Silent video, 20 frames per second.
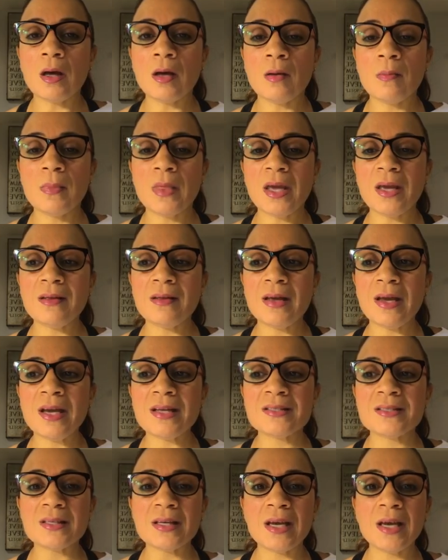
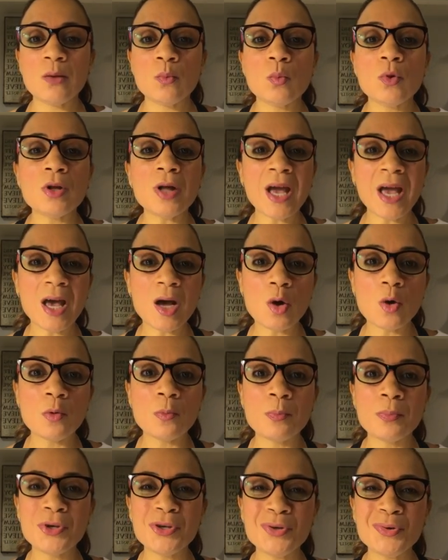it will
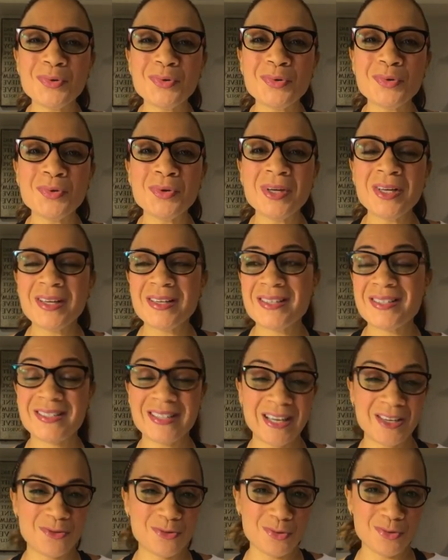help you
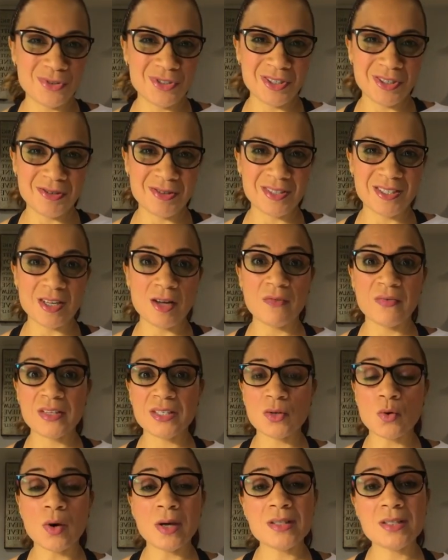stay true to yourself.
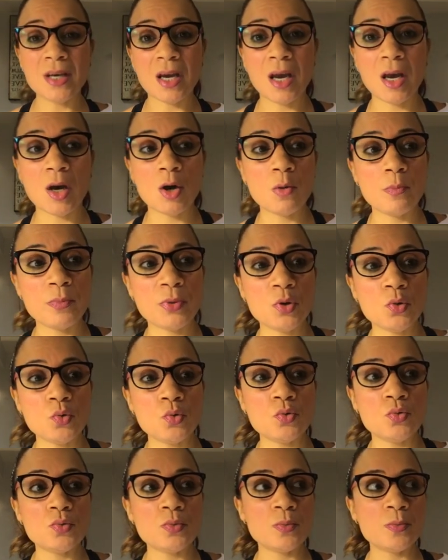It's going to help
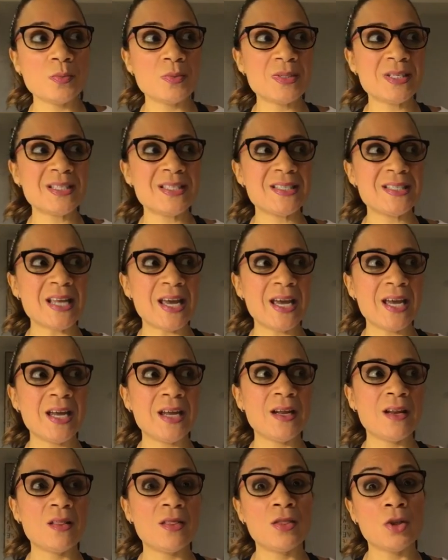you
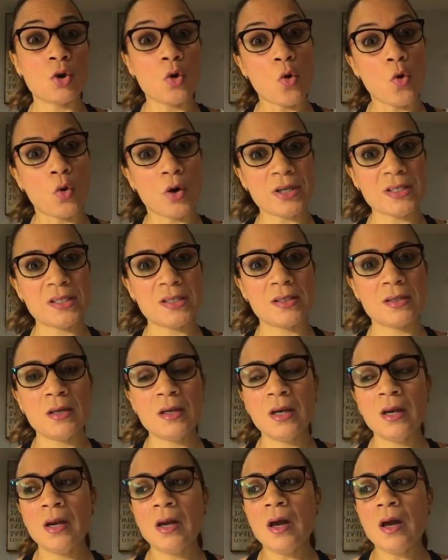stay the course.